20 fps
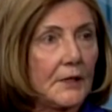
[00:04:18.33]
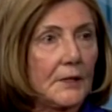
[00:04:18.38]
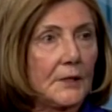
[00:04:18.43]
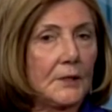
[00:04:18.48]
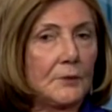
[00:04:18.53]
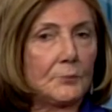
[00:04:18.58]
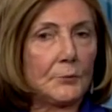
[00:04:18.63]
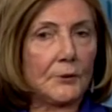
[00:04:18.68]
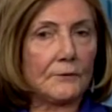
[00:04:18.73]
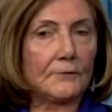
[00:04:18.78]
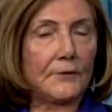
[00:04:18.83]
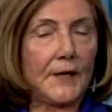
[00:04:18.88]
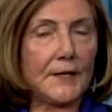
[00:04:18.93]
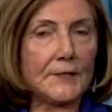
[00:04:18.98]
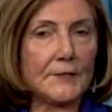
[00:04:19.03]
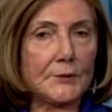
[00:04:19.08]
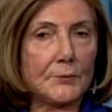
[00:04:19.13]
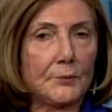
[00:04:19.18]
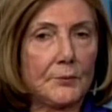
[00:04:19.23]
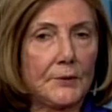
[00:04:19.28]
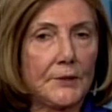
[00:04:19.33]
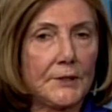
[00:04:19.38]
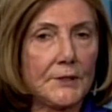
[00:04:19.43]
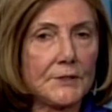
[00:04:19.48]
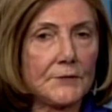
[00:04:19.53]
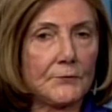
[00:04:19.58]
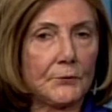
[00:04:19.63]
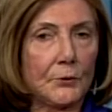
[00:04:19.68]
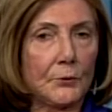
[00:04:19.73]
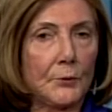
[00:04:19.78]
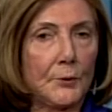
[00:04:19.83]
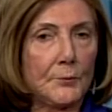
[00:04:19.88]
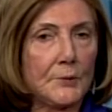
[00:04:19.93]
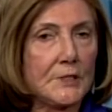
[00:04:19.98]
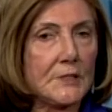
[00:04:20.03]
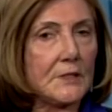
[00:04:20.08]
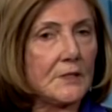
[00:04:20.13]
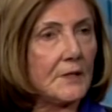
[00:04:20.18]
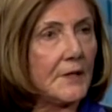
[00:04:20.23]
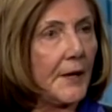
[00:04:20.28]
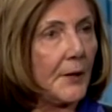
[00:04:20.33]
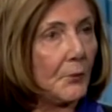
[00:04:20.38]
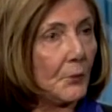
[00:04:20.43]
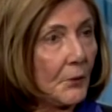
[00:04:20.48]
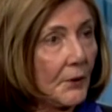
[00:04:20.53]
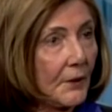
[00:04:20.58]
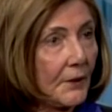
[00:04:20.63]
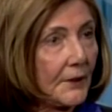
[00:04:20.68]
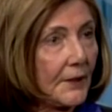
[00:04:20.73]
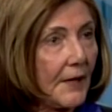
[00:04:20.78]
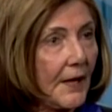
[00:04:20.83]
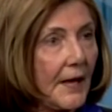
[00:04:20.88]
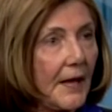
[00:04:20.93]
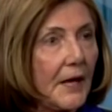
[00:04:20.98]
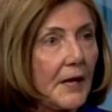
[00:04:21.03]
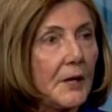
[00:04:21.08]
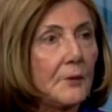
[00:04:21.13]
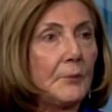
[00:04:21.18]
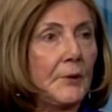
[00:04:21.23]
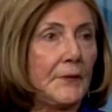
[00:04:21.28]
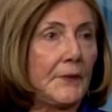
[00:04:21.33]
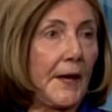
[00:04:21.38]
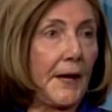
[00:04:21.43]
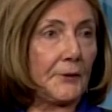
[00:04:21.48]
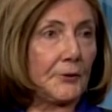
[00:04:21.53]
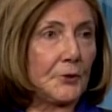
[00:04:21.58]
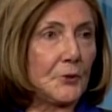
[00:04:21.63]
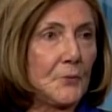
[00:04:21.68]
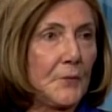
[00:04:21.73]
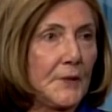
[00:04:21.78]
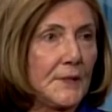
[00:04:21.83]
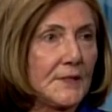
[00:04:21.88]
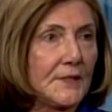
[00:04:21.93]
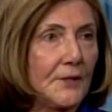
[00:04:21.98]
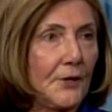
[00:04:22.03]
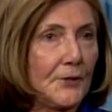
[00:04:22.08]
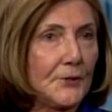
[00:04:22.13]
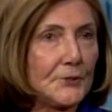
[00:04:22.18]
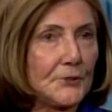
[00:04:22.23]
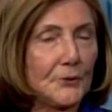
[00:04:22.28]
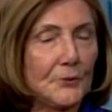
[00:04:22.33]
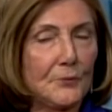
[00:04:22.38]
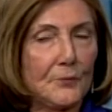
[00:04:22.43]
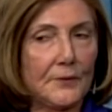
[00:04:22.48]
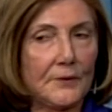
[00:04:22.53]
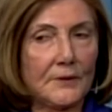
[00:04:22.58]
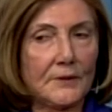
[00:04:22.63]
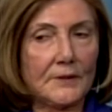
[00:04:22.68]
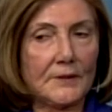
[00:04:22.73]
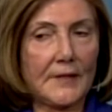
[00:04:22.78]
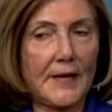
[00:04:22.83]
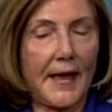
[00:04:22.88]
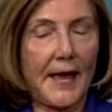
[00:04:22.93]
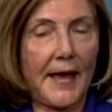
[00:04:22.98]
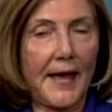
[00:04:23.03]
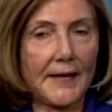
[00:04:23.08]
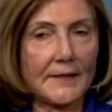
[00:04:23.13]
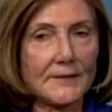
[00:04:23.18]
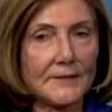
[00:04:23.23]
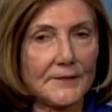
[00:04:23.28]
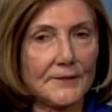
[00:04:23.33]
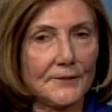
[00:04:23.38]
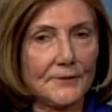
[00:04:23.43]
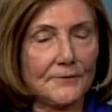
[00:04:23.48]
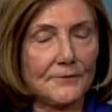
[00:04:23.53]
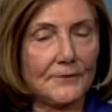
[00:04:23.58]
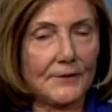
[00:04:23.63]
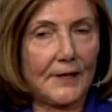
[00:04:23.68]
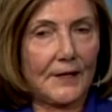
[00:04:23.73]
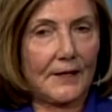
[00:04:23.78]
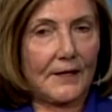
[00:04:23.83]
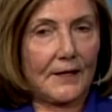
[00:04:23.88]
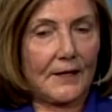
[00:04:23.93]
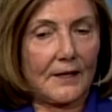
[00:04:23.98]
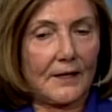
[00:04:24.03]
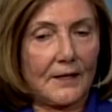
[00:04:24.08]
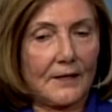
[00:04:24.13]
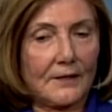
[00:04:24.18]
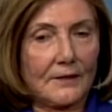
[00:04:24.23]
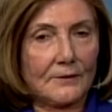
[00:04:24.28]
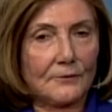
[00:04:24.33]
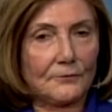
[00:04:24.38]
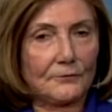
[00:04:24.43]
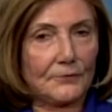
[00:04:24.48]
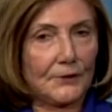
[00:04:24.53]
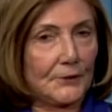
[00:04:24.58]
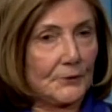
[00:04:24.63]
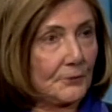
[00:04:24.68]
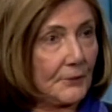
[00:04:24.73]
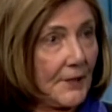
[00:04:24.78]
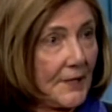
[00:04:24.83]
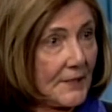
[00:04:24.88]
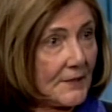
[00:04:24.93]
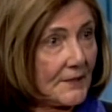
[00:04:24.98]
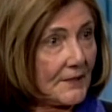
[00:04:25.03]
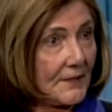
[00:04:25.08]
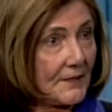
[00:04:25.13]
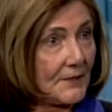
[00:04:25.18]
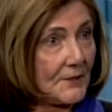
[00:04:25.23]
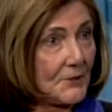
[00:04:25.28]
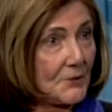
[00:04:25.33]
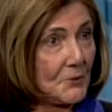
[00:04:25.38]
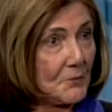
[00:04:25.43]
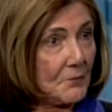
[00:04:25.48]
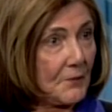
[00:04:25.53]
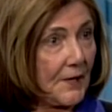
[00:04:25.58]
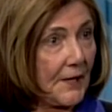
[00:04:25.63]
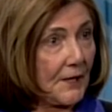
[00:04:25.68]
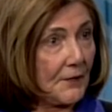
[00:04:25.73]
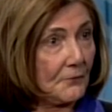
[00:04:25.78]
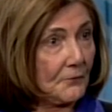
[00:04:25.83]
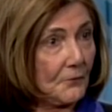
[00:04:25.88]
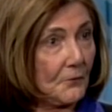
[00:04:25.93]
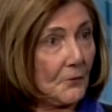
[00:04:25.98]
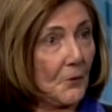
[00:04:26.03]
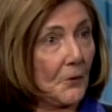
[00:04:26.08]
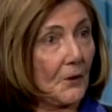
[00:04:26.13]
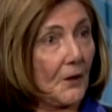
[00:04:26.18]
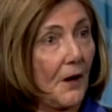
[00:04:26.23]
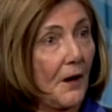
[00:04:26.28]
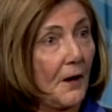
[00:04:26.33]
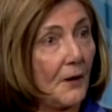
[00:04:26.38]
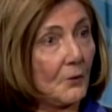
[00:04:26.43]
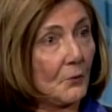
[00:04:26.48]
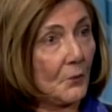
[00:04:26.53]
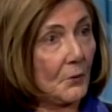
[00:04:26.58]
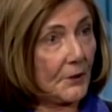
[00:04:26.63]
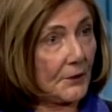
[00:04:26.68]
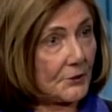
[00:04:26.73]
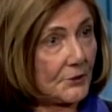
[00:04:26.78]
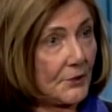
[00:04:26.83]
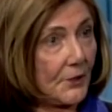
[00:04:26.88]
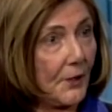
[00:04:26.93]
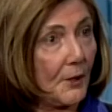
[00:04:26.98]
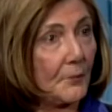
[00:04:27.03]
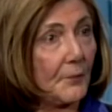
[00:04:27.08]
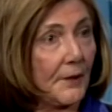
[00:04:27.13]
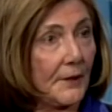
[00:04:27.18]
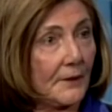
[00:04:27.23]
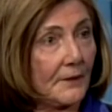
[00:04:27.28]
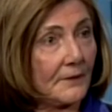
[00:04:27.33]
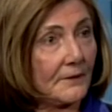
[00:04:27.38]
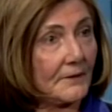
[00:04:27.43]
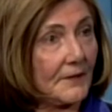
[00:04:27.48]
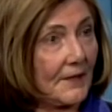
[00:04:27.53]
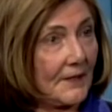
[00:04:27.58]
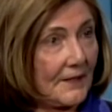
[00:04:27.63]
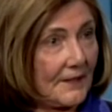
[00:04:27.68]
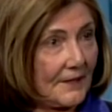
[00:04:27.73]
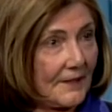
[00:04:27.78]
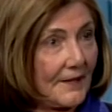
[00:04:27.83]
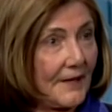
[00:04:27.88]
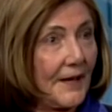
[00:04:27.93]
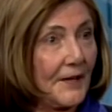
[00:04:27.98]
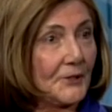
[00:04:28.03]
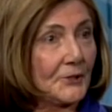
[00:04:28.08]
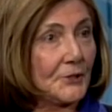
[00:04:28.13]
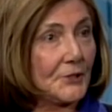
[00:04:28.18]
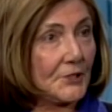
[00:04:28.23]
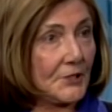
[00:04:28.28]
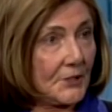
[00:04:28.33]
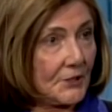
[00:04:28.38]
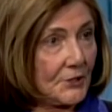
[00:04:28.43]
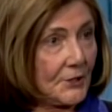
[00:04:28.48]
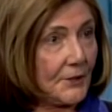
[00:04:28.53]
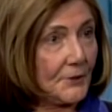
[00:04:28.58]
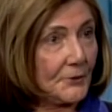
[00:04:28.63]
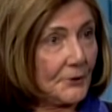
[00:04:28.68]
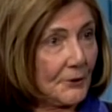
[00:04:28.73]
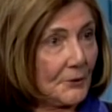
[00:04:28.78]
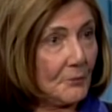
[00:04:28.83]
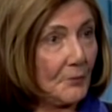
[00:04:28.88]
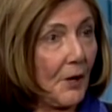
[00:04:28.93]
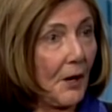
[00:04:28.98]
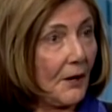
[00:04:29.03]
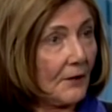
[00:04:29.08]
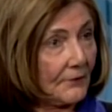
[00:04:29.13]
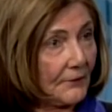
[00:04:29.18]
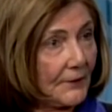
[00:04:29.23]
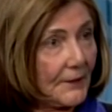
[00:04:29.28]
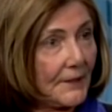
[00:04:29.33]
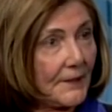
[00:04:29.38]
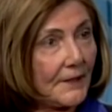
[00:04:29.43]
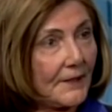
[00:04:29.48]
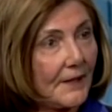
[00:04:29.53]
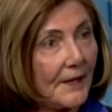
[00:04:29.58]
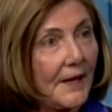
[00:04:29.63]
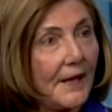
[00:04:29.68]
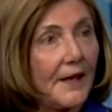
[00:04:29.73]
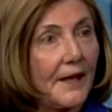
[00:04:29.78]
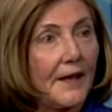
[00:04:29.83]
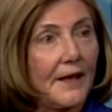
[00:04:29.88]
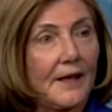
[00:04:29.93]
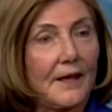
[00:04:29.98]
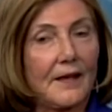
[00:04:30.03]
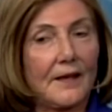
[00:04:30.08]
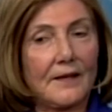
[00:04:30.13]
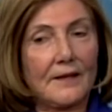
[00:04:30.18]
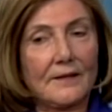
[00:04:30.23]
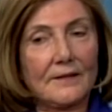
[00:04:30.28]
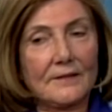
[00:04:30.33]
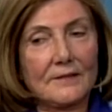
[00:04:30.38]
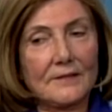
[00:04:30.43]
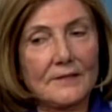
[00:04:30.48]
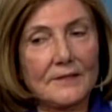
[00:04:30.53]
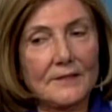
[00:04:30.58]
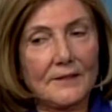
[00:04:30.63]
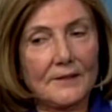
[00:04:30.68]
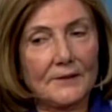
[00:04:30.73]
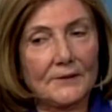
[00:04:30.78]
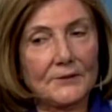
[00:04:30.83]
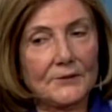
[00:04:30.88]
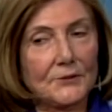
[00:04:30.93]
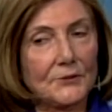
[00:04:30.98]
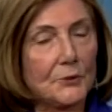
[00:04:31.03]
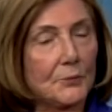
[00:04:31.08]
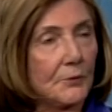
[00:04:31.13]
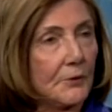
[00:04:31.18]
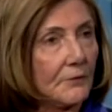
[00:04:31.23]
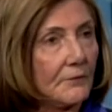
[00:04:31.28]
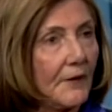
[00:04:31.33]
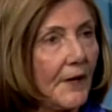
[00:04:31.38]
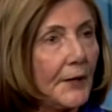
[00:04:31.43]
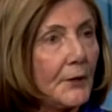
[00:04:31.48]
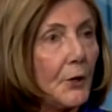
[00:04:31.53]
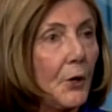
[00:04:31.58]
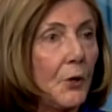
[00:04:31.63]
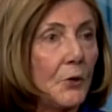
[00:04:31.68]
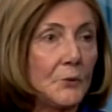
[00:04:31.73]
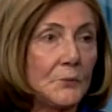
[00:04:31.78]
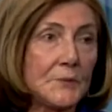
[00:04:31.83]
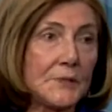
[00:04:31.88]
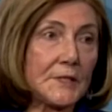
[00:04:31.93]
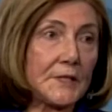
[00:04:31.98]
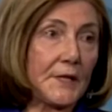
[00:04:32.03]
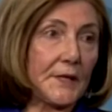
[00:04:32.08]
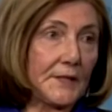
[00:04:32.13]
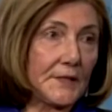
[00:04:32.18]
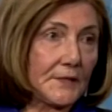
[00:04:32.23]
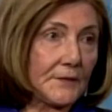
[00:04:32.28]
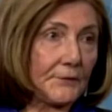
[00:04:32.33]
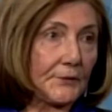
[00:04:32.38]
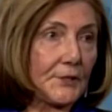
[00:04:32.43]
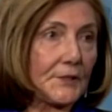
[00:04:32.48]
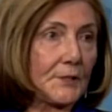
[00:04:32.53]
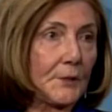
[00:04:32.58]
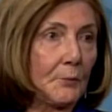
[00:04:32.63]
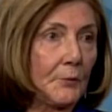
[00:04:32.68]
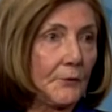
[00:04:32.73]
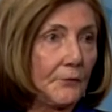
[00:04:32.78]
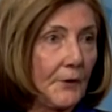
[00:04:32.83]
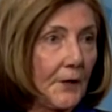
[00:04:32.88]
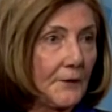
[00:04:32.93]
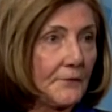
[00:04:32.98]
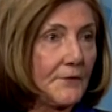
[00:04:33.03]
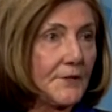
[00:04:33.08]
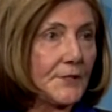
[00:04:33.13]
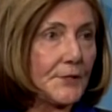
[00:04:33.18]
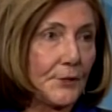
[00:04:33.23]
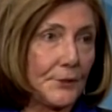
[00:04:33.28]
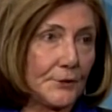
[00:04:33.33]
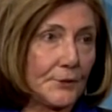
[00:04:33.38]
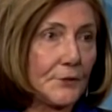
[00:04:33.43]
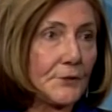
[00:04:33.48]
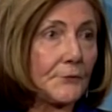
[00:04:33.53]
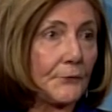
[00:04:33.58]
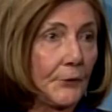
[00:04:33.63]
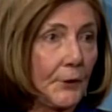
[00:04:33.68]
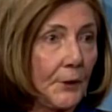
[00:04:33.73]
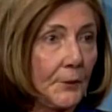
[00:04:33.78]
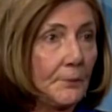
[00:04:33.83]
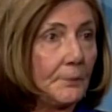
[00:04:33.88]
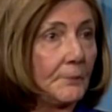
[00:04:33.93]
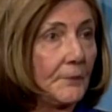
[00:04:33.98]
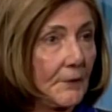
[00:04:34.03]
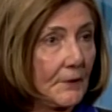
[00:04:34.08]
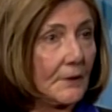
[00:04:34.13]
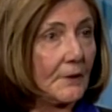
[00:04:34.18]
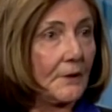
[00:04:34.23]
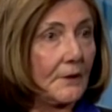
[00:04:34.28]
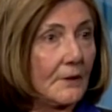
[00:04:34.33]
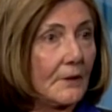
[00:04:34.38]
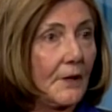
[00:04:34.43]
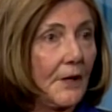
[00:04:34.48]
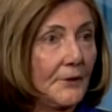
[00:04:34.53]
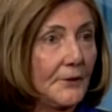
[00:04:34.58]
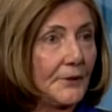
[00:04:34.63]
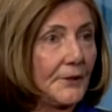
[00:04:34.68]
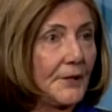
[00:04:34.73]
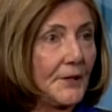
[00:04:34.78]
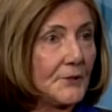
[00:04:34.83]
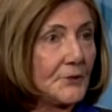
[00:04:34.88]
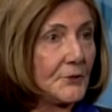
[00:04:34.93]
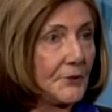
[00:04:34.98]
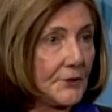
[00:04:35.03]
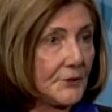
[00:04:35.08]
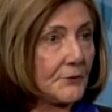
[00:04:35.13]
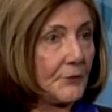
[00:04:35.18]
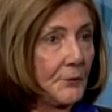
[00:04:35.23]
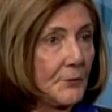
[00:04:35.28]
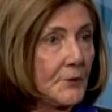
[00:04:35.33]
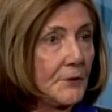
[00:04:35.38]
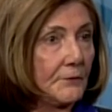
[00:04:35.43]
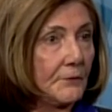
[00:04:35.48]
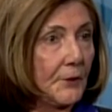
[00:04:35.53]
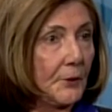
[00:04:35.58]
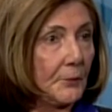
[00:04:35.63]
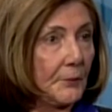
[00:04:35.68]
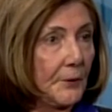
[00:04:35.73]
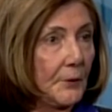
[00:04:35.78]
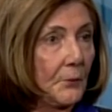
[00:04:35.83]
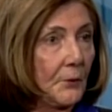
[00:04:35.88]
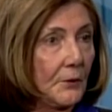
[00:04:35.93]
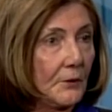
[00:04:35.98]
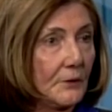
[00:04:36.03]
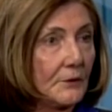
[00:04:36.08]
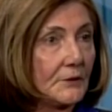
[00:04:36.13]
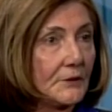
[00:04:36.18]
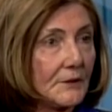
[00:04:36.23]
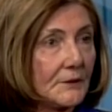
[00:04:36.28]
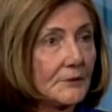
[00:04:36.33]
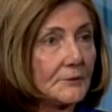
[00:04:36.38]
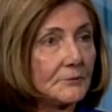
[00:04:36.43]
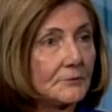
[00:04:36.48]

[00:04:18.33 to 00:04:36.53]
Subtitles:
It provides a place for women to network, but that group has also been active in fundraising to pay for our workshop on energy, gender, and poverty, and to provide homestays for some of our visitors from other countries, from the developing world.